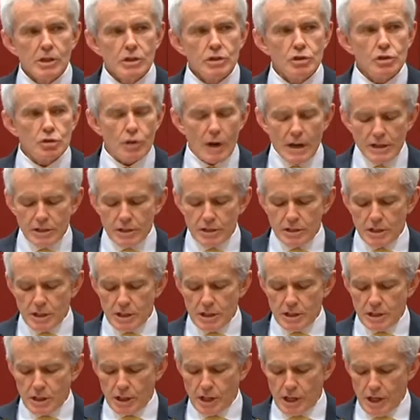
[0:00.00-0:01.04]
Trust
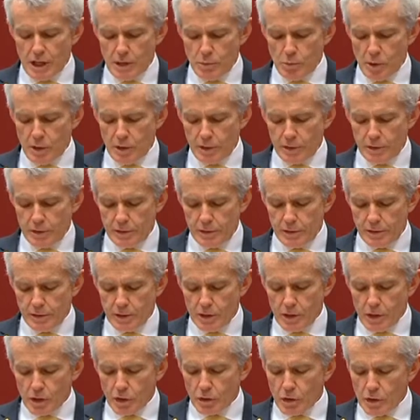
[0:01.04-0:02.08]
is a key word,
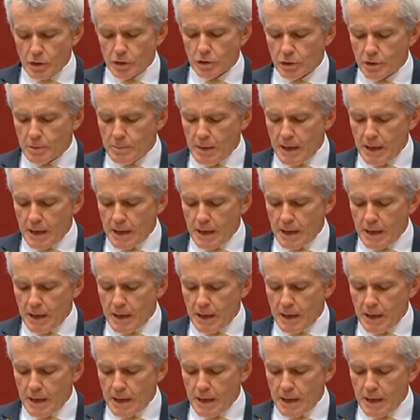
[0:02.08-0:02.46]
crucial to